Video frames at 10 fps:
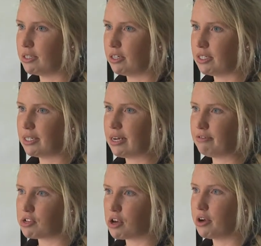So just
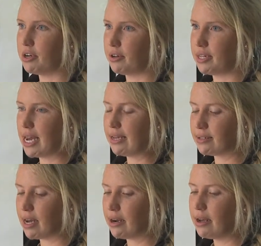enough to coat it on the
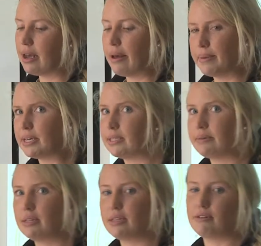outside, because
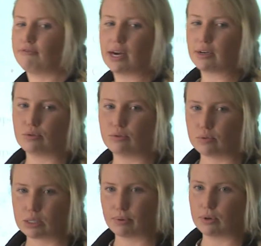some of the
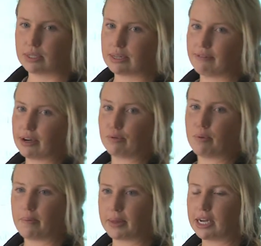fungal spores and the fungal
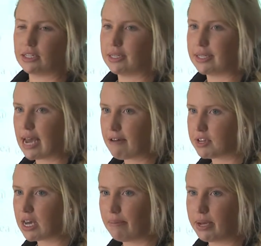populations, they have
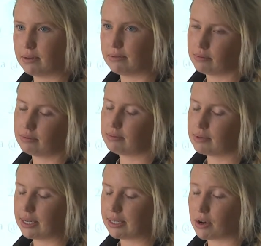to come
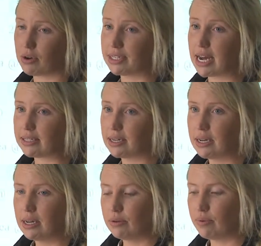into contact
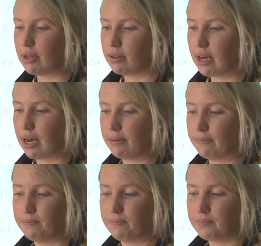with
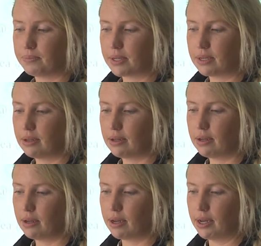
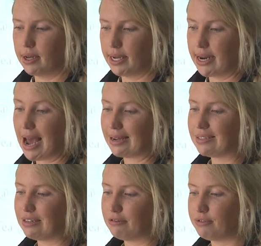an
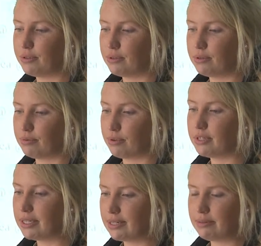active root
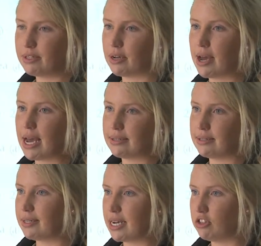system. So as the
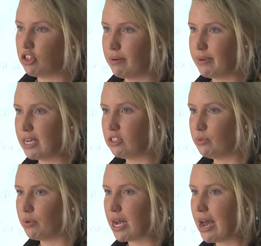seed germinates,
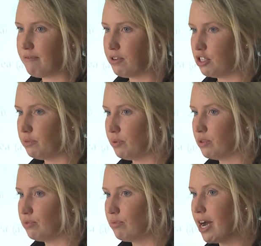you want to have those
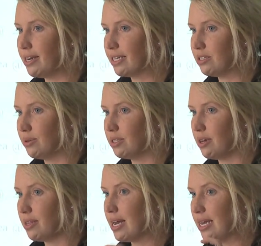spores right next to it,
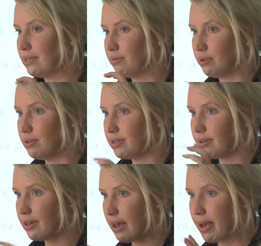so that as the roots
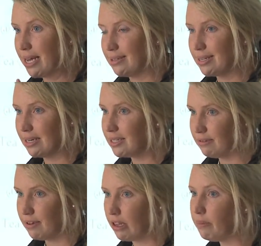come out and start to
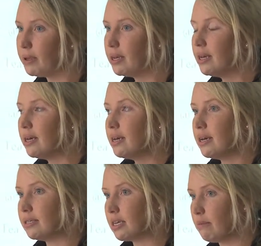develop,
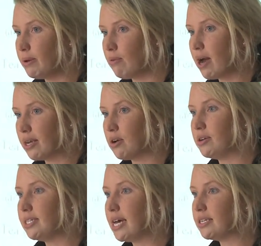it's going to be right in
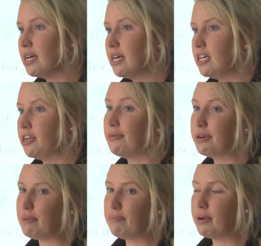contact. You don't
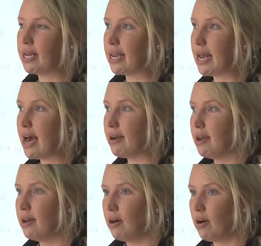want to be putting it out
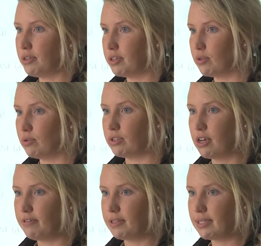on the soil
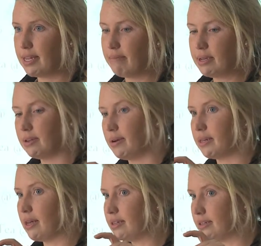surface and then be
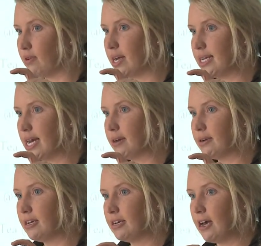sowing like this far down.
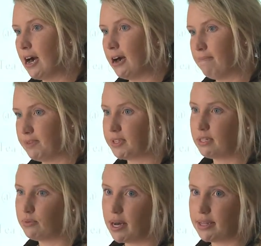So
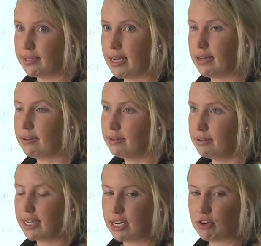that's why the seed
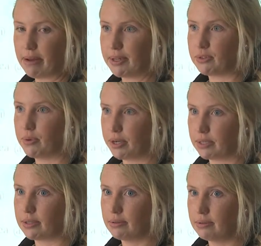treatment
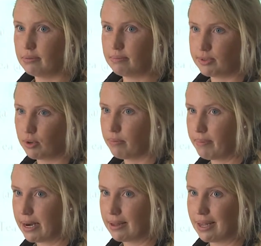works sort of
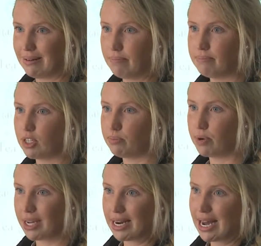better than just
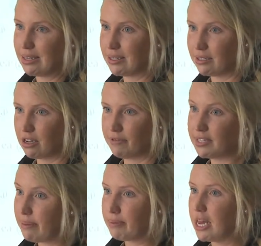putting it out as a
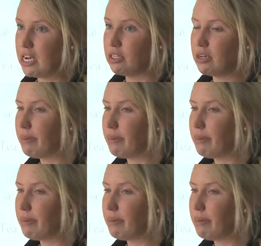surface application.